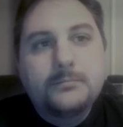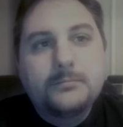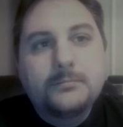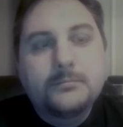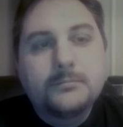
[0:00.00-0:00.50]

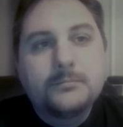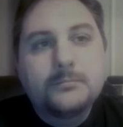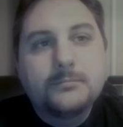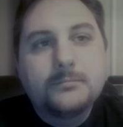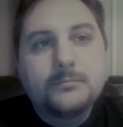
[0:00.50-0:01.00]

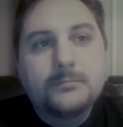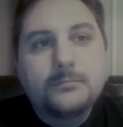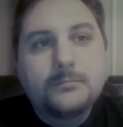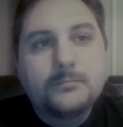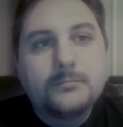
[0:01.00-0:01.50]

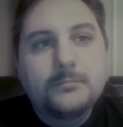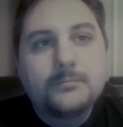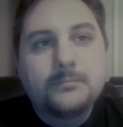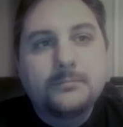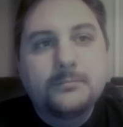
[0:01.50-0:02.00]

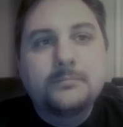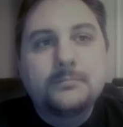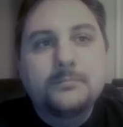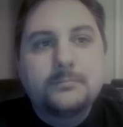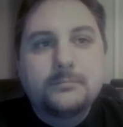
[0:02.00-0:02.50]

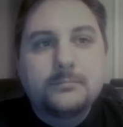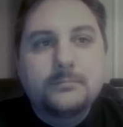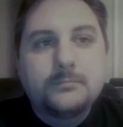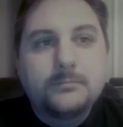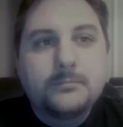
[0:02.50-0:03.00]

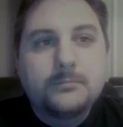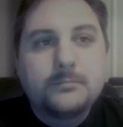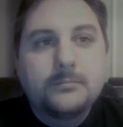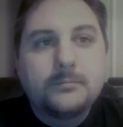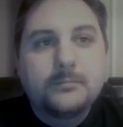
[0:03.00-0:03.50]

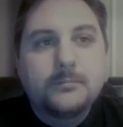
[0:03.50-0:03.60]
(not speaking)